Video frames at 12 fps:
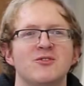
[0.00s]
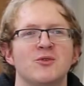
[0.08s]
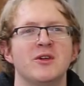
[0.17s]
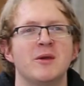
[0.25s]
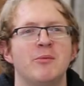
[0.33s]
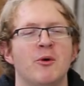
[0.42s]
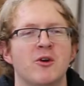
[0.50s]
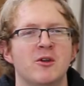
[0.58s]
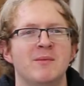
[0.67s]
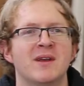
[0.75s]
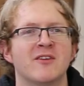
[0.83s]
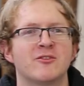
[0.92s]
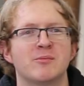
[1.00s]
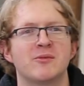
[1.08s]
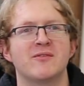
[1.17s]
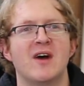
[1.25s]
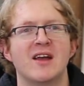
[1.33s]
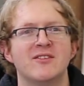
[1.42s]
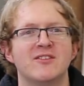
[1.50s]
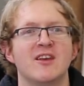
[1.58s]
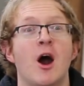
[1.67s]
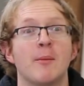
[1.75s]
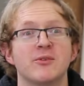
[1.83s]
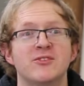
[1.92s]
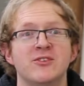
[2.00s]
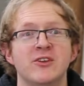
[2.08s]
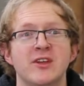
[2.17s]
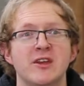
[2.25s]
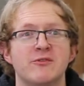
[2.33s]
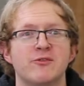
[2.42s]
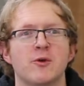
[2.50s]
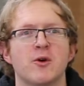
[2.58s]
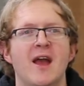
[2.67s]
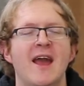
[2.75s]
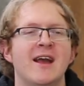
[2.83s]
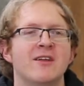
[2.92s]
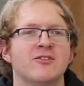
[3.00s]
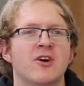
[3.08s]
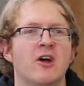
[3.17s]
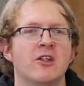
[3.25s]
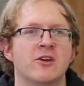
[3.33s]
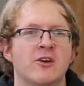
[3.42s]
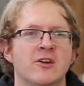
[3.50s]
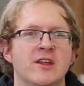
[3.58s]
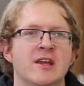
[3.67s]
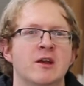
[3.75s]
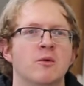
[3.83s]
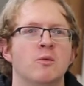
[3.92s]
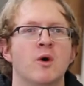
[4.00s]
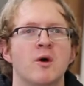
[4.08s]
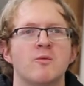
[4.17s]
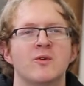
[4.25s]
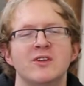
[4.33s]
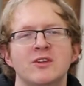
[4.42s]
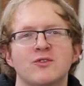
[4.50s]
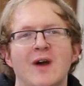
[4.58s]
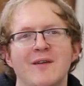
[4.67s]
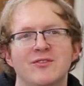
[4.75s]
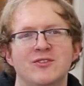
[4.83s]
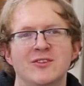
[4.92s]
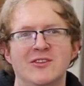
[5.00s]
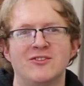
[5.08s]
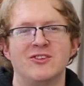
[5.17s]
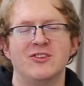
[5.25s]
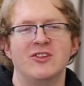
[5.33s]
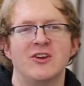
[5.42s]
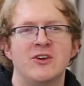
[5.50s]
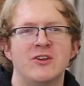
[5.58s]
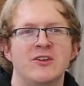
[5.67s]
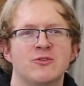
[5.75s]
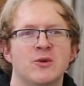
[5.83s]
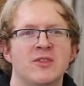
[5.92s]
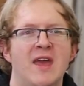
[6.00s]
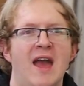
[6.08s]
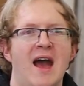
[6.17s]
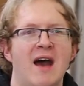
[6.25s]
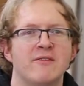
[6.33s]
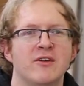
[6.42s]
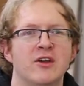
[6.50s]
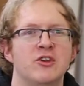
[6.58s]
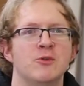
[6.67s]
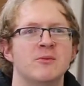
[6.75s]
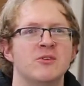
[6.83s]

is really important because it provides the opportunity for hands-on learning. What really drives students to learn is when they have a new